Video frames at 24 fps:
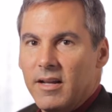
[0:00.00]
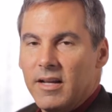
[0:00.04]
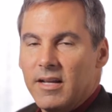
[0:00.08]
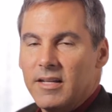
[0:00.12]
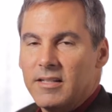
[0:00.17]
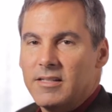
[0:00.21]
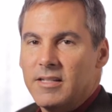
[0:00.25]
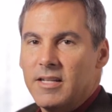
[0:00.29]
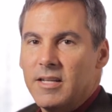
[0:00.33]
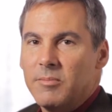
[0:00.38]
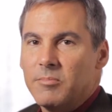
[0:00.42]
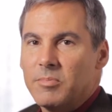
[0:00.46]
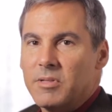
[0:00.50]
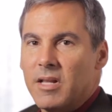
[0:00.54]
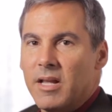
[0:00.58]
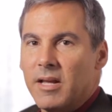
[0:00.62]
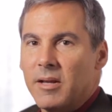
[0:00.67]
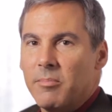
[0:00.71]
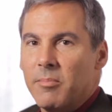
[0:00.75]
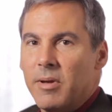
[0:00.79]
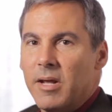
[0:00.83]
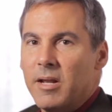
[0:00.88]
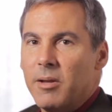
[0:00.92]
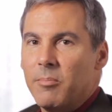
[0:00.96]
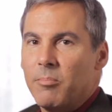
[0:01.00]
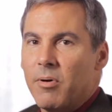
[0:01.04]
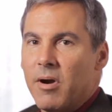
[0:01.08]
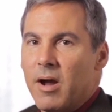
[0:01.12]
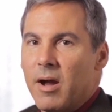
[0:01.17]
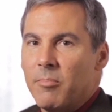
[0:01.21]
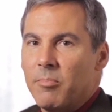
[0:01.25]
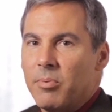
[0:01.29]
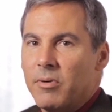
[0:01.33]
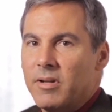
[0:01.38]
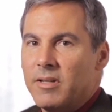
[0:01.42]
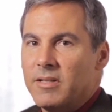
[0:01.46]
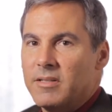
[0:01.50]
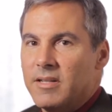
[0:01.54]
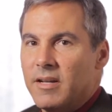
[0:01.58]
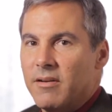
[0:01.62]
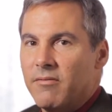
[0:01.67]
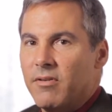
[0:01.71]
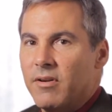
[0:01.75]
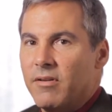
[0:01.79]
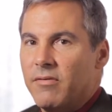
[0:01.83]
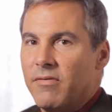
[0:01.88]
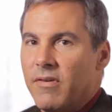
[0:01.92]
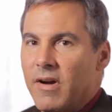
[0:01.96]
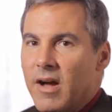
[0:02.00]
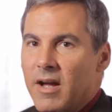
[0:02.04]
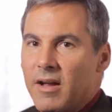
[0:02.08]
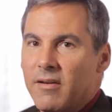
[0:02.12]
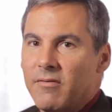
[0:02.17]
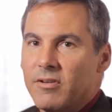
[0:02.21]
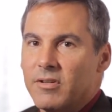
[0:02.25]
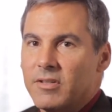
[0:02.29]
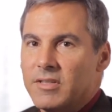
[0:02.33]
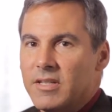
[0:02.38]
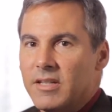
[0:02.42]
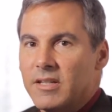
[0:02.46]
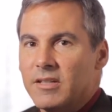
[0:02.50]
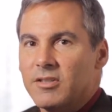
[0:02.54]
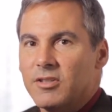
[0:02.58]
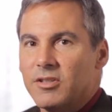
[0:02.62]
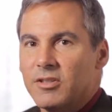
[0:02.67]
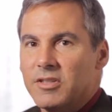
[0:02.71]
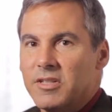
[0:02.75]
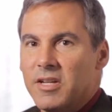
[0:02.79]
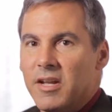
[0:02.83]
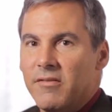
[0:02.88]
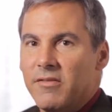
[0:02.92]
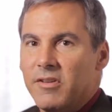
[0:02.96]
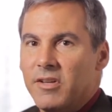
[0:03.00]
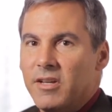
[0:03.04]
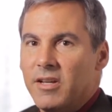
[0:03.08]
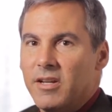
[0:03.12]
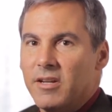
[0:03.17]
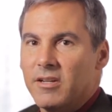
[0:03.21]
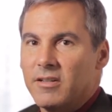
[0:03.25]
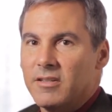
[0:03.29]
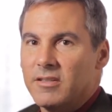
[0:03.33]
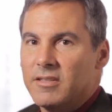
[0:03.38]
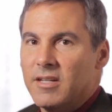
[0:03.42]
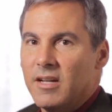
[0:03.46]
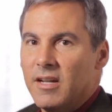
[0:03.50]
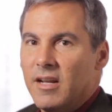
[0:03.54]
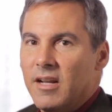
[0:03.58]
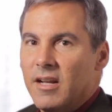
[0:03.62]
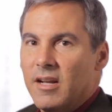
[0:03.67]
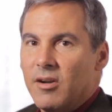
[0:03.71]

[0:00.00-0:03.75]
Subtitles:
it seems like many properties every 5 or 6 or 7 years